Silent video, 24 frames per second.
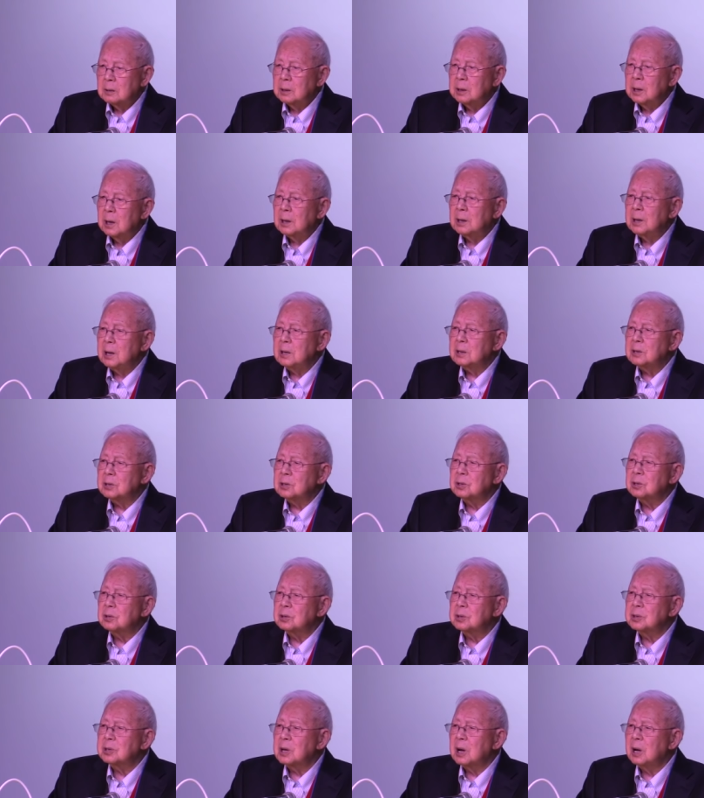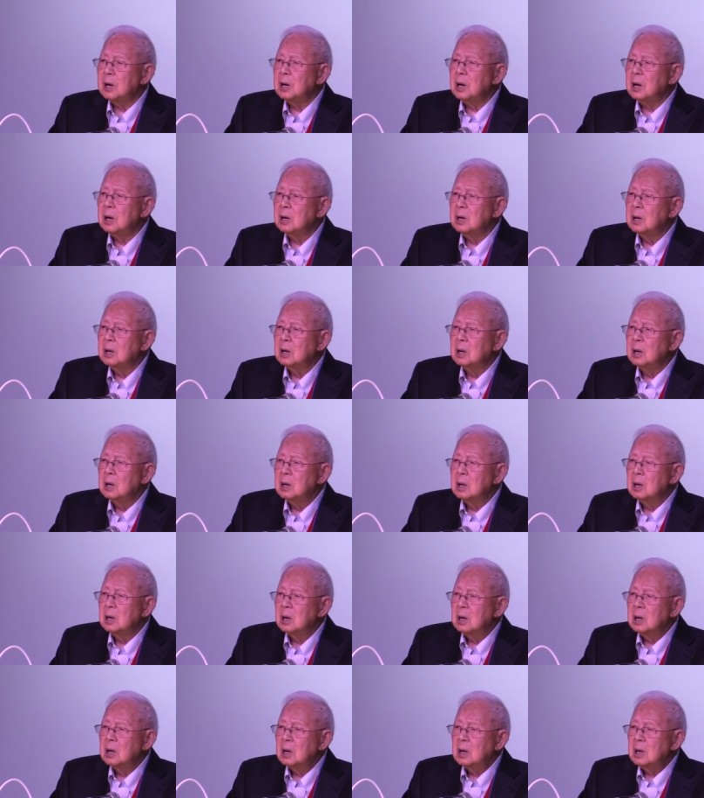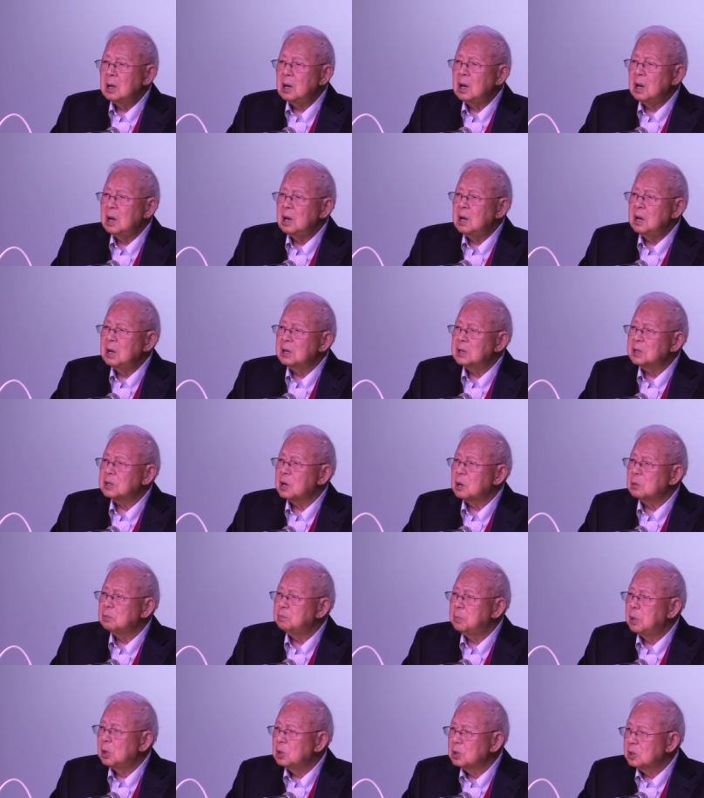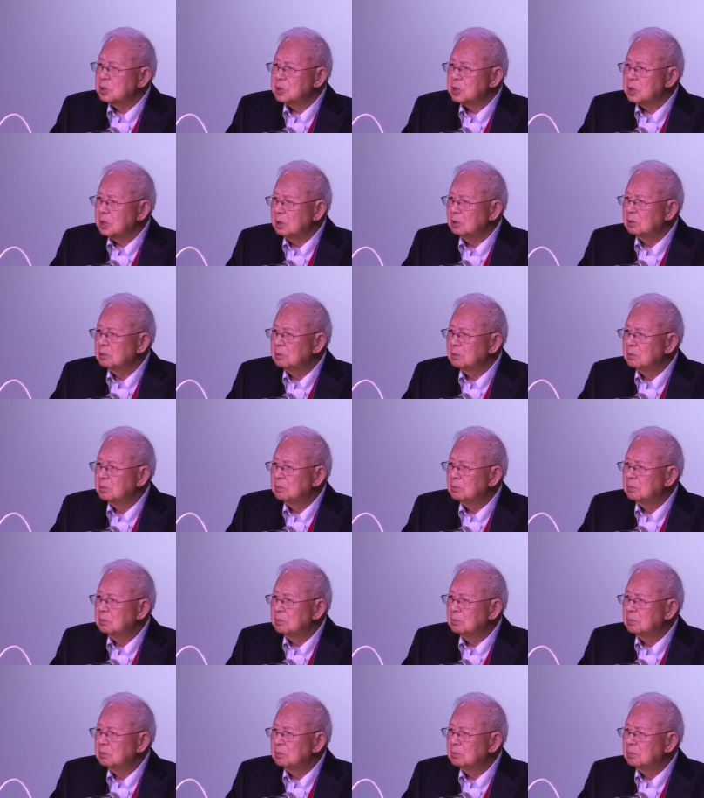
That is to say, he is a person